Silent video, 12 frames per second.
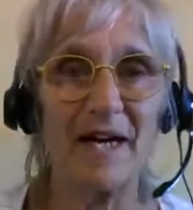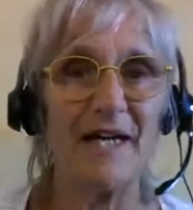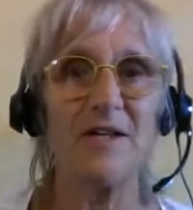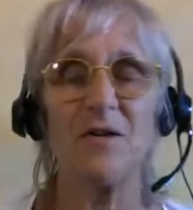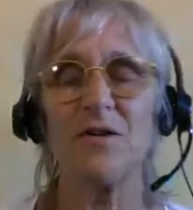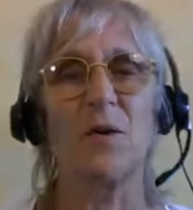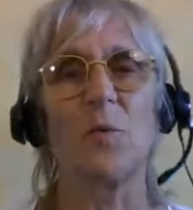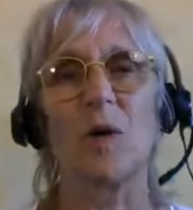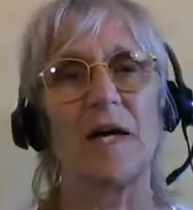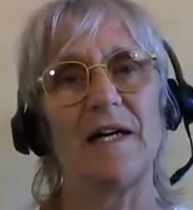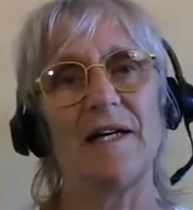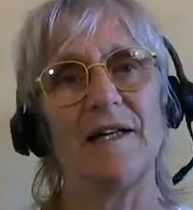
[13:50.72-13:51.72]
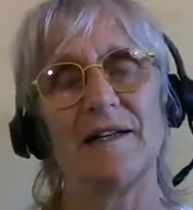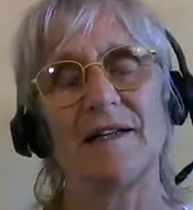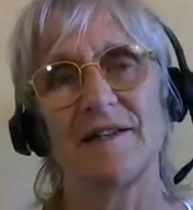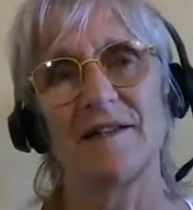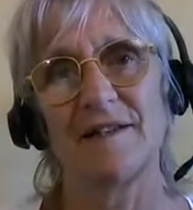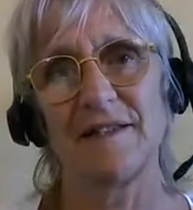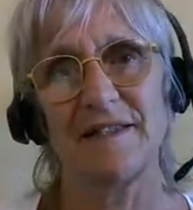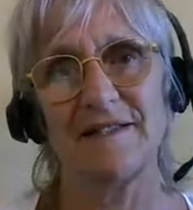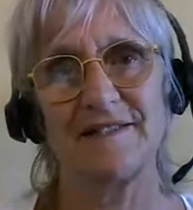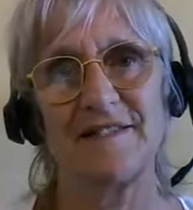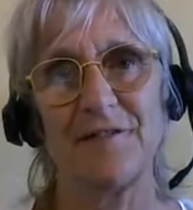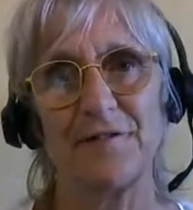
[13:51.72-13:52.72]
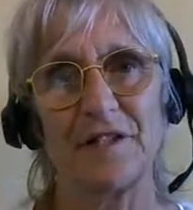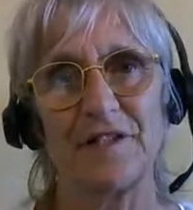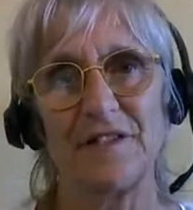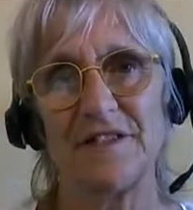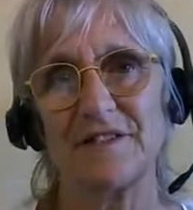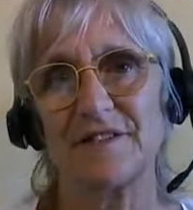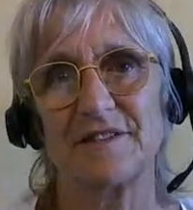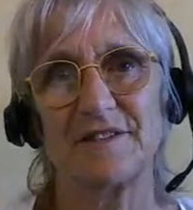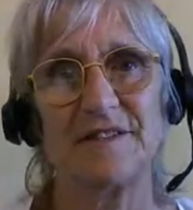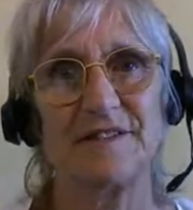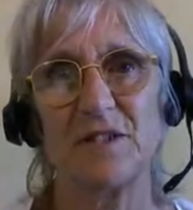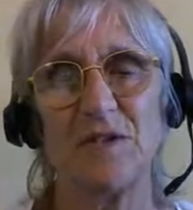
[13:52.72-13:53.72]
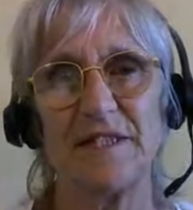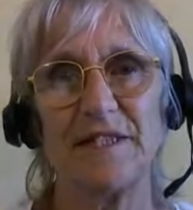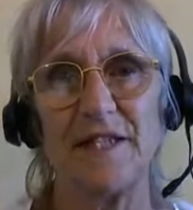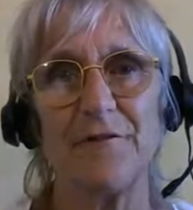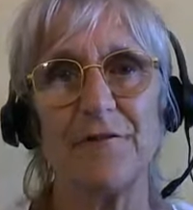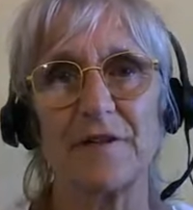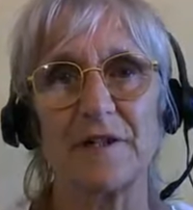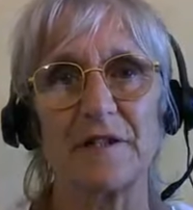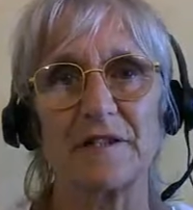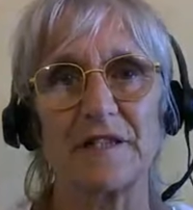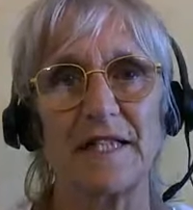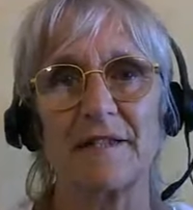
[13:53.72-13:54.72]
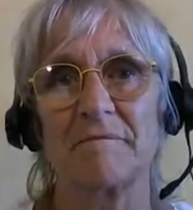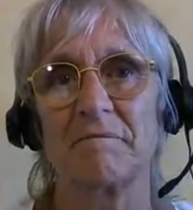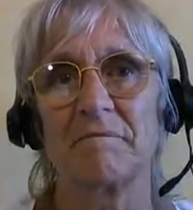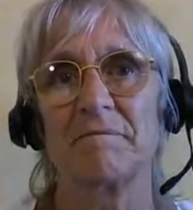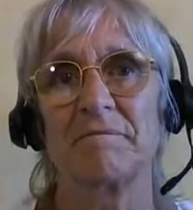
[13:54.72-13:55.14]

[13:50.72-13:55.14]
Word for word: i don't know why it's mm. different it's it's only different mm.